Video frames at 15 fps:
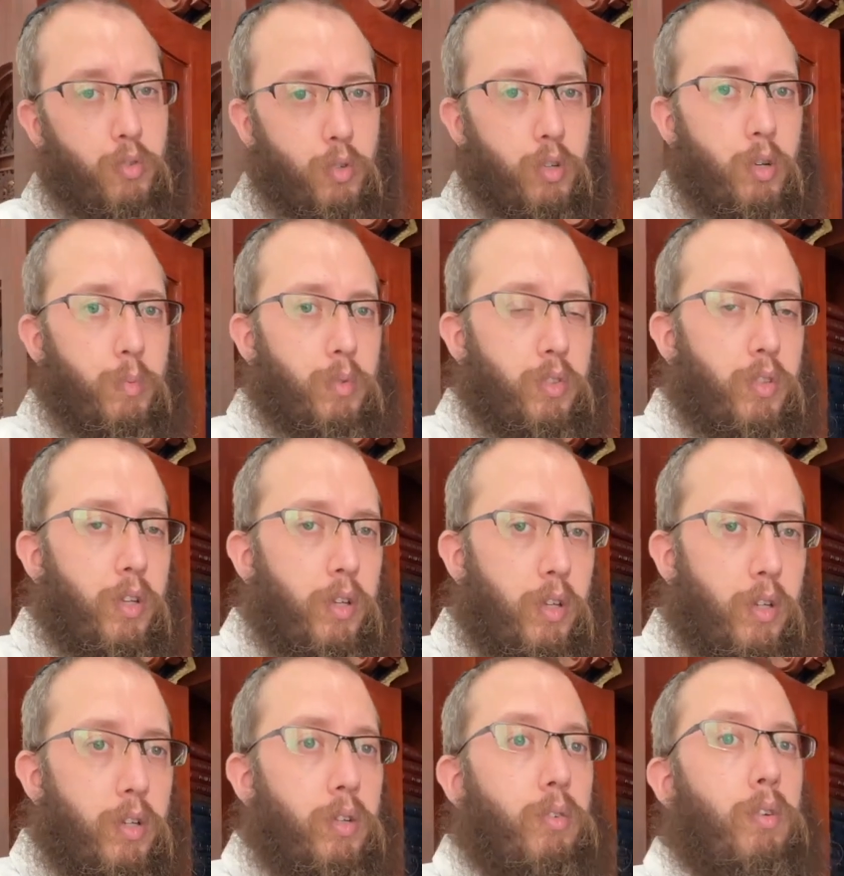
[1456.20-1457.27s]
took almost a
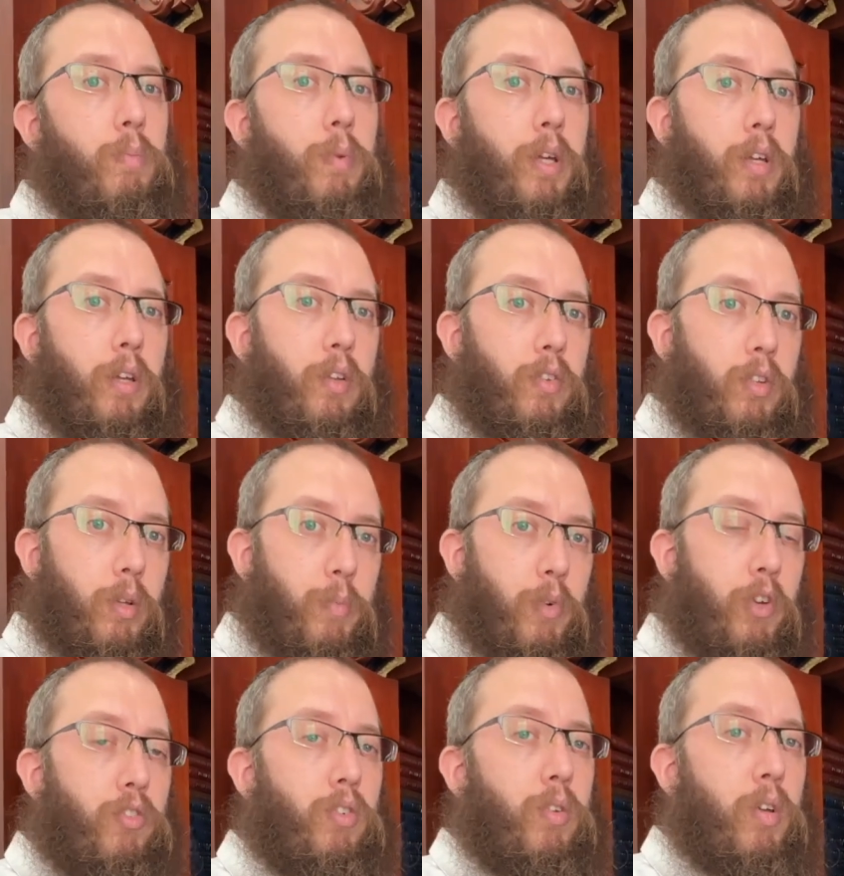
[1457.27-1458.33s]
year, and making the
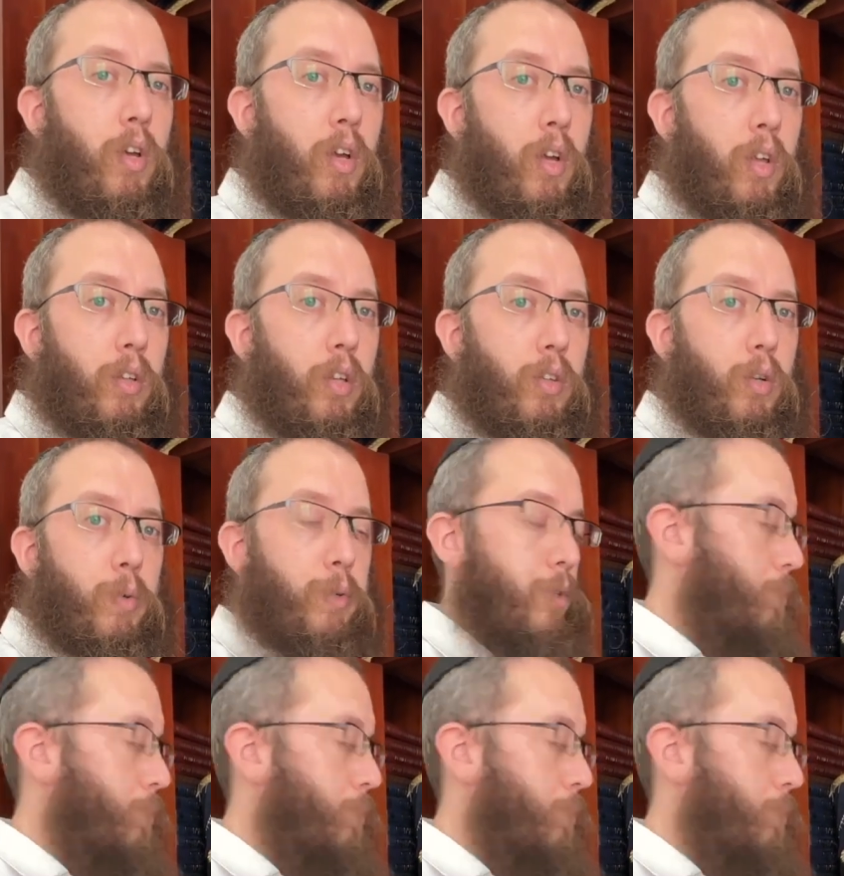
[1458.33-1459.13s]
celebration, the donor,